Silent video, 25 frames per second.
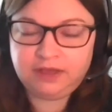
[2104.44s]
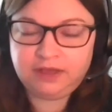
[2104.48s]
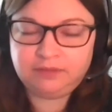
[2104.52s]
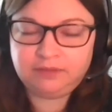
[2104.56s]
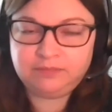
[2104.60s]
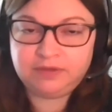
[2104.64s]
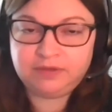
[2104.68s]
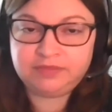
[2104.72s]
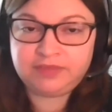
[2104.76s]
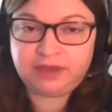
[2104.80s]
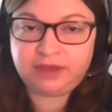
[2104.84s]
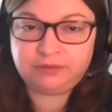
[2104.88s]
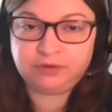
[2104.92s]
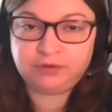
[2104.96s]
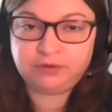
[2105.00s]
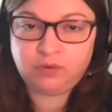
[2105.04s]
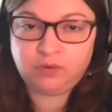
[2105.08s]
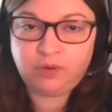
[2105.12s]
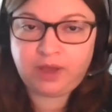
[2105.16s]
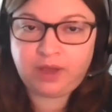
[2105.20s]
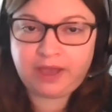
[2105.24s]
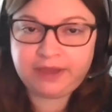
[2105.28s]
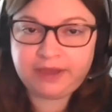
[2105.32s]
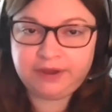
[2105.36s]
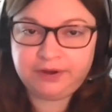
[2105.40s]
that
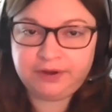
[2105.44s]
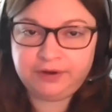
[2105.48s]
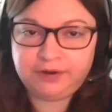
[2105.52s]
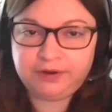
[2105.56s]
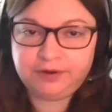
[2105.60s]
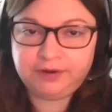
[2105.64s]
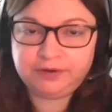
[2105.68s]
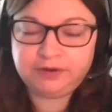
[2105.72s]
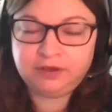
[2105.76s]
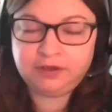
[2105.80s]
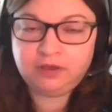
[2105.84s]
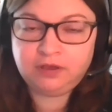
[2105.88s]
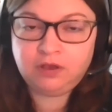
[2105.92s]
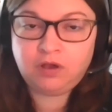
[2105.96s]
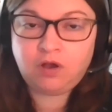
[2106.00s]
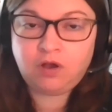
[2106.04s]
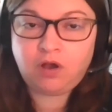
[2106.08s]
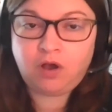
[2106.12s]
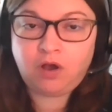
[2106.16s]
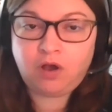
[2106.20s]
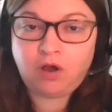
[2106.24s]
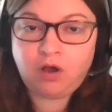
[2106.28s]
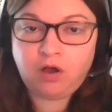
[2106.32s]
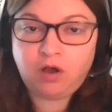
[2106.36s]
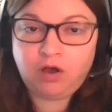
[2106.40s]
required
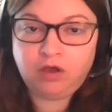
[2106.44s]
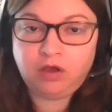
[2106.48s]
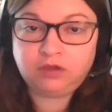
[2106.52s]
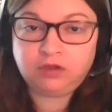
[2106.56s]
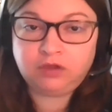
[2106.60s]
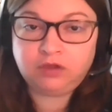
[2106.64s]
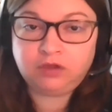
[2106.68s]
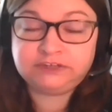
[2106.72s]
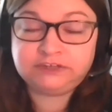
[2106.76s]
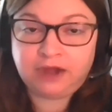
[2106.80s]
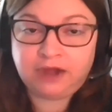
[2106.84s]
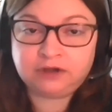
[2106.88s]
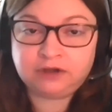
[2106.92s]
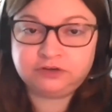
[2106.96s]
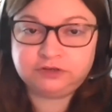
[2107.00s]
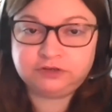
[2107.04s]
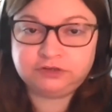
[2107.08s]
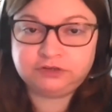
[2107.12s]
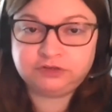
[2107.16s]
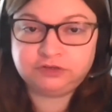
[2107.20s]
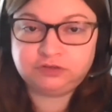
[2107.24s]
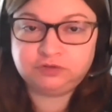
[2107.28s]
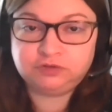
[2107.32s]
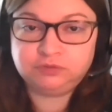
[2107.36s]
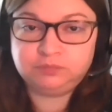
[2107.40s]
all
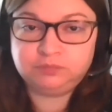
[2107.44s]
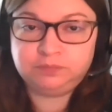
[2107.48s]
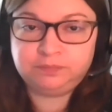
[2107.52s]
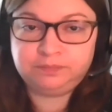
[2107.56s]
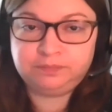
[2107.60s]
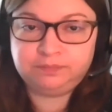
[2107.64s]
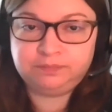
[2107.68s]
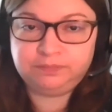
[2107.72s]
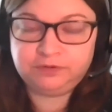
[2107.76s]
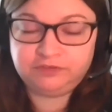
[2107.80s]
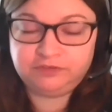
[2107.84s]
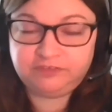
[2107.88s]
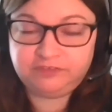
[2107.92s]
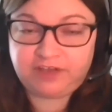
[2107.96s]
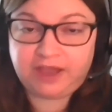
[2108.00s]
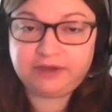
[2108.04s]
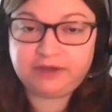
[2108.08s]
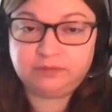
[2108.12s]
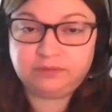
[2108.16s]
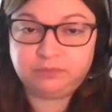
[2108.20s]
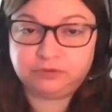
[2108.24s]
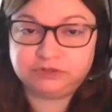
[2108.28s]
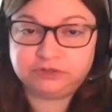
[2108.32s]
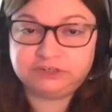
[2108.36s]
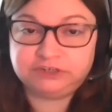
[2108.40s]
doctors who provide
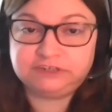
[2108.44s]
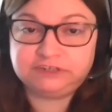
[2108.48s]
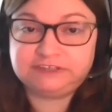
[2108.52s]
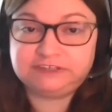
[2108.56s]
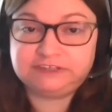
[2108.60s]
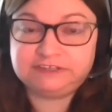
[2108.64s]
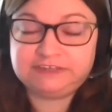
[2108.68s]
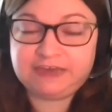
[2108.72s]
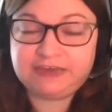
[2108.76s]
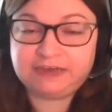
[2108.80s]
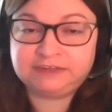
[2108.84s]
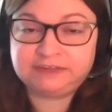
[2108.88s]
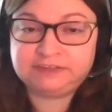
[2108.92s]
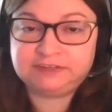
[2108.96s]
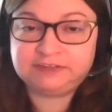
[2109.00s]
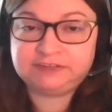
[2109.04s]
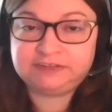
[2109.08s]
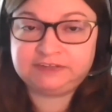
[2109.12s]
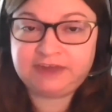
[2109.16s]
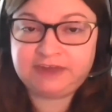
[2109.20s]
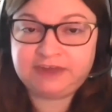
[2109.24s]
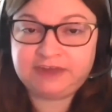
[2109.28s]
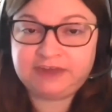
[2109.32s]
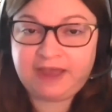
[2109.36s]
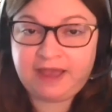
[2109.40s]
abortions in Texas to
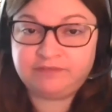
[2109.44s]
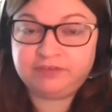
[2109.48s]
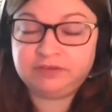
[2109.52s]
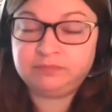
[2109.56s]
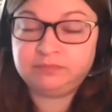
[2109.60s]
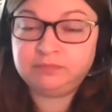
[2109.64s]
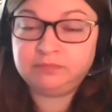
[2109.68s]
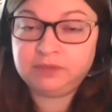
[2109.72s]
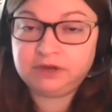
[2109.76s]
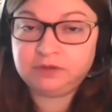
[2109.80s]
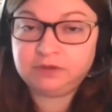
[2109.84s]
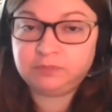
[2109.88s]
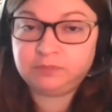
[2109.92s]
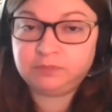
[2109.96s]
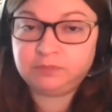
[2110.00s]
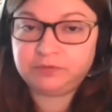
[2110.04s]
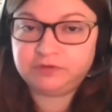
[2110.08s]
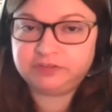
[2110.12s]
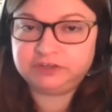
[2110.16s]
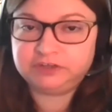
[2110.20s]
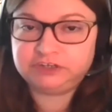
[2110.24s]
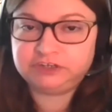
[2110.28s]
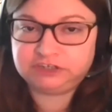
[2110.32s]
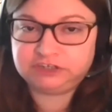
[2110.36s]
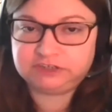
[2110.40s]
have admitting
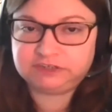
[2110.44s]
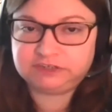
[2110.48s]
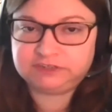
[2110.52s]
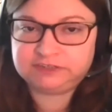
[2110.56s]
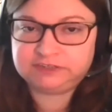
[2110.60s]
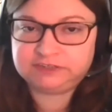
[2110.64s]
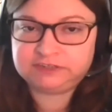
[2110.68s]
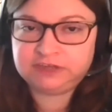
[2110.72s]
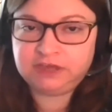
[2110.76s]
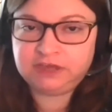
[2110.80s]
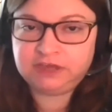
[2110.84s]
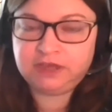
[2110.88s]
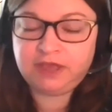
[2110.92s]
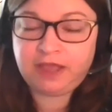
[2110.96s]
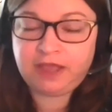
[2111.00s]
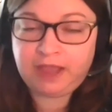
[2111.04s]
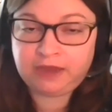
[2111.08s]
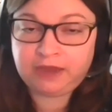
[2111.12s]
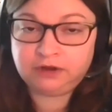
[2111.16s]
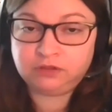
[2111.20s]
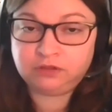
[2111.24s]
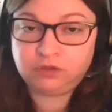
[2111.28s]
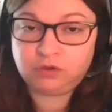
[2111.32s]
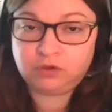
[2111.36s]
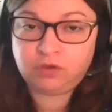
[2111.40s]
privileges at
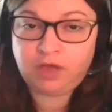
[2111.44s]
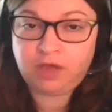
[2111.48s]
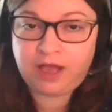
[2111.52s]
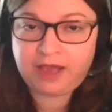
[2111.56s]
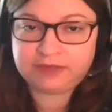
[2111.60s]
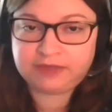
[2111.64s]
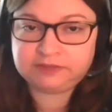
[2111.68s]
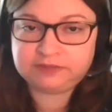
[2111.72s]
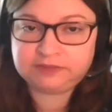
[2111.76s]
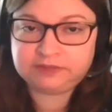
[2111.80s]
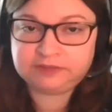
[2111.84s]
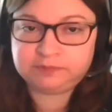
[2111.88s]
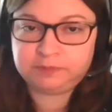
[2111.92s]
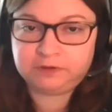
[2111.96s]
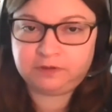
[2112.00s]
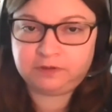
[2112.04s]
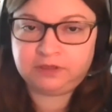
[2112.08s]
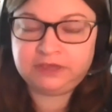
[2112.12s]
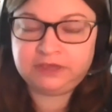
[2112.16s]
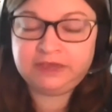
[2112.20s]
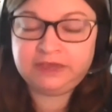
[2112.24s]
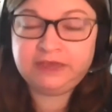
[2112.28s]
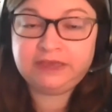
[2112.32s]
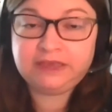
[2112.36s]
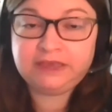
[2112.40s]
a local hospital,
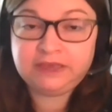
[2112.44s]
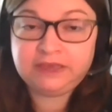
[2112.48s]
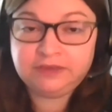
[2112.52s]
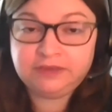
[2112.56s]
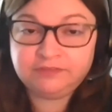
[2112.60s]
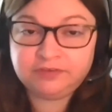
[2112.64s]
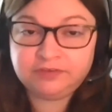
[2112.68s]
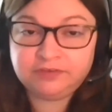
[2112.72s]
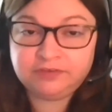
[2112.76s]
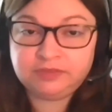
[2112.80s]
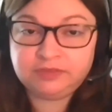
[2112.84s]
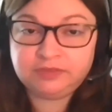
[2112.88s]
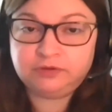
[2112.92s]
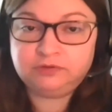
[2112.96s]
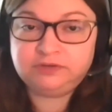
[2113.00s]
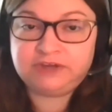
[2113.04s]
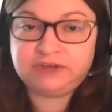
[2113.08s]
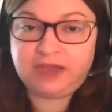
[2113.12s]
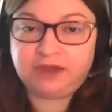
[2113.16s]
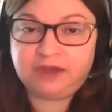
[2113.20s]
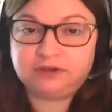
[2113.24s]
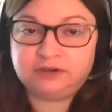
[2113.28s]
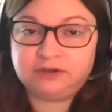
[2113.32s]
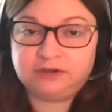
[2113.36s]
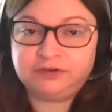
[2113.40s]
even though
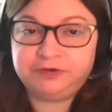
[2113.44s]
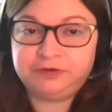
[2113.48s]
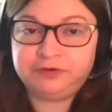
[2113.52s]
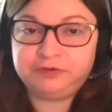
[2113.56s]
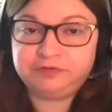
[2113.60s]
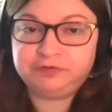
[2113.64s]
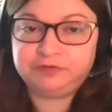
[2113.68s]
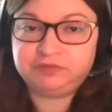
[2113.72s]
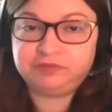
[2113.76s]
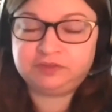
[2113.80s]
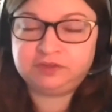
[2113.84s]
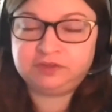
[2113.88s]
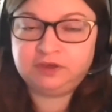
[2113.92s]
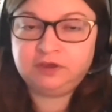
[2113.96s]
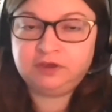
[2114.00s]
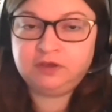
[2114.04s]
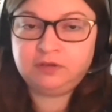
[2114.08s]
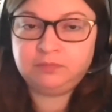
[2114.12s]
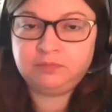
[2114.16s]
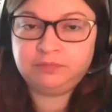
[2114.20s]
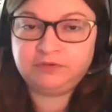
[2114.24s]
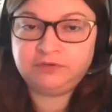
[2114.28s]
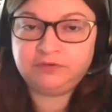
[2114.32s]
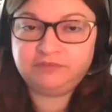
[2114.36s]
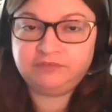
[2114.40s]
doctors
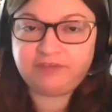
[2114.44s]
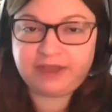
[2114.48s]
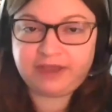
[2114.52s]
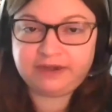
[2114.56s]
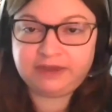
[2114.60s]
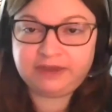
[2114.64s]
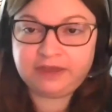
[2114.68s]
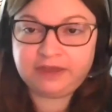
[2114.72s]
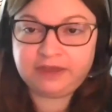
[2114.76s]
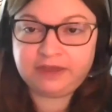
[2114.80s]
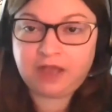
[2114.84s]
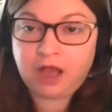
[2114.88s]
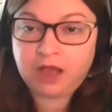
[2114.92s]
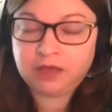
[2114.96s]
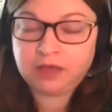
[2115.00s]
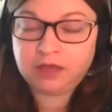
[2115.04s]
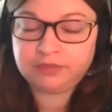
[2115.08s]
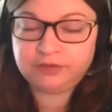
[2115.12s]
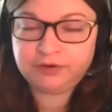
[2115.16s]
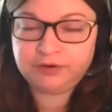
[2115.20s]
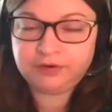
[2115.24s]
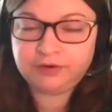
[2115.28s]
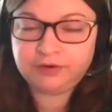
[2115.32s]
providing other